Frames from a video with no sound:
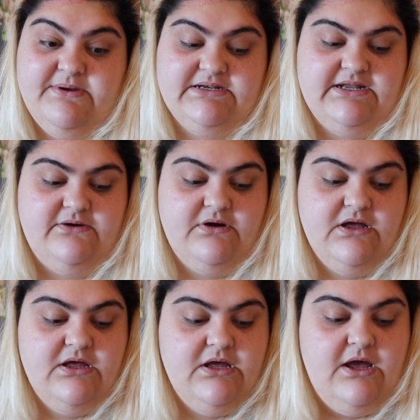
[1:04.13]
a big deal,
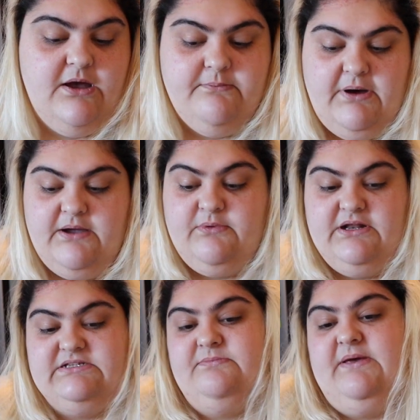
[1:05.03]
but I want
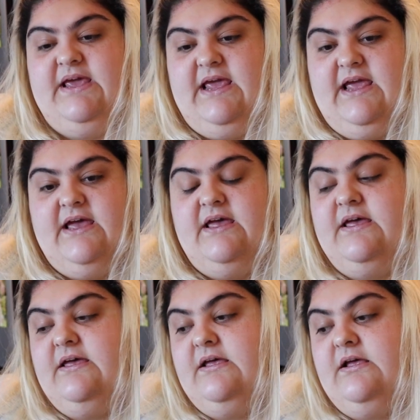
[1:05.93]
it to be
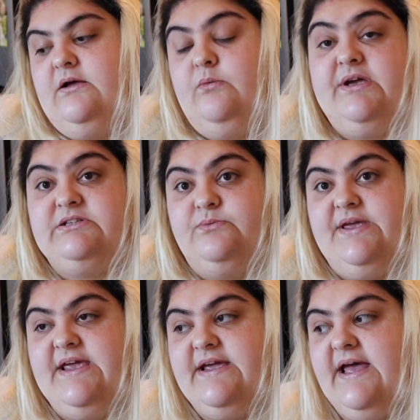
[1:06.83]
week to
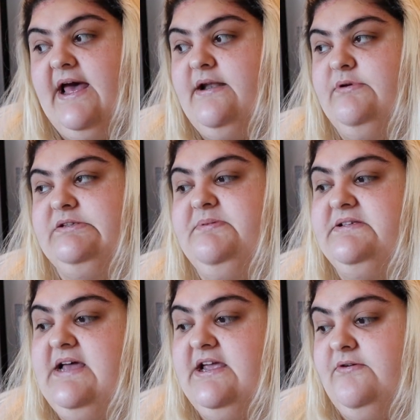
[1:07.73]
week and I want it to be
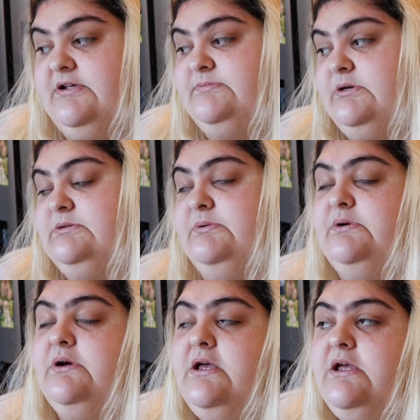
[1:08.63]
as accurate as
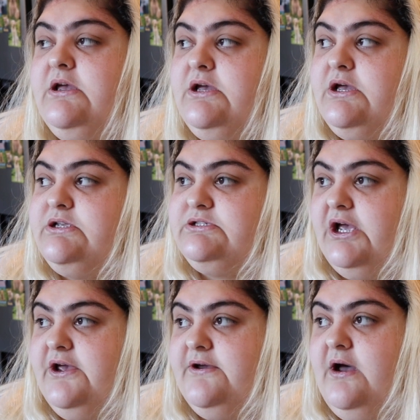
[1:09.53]
possible.
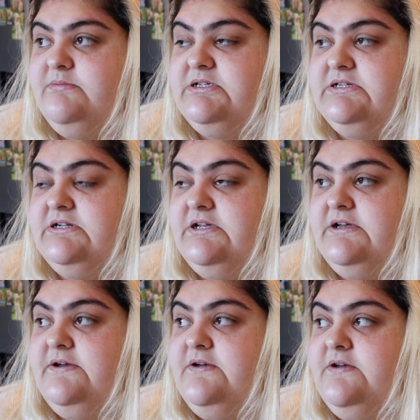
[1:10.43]
So I'm just
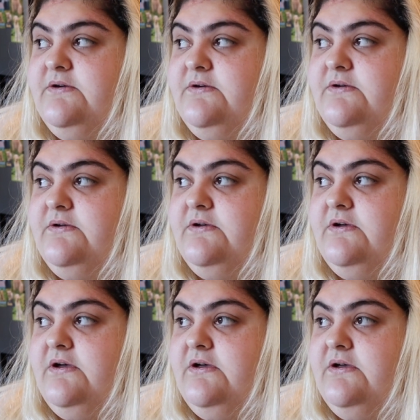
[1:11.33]
gonna,
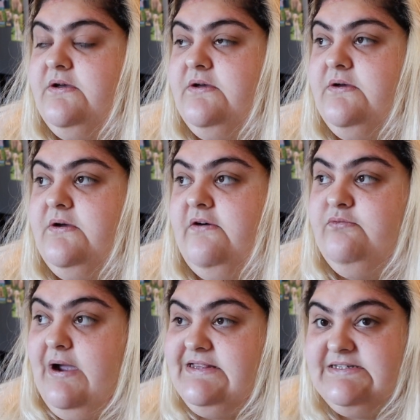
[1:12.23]
I've
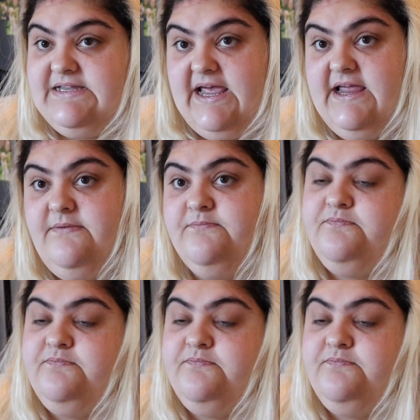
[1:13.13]
weighed today,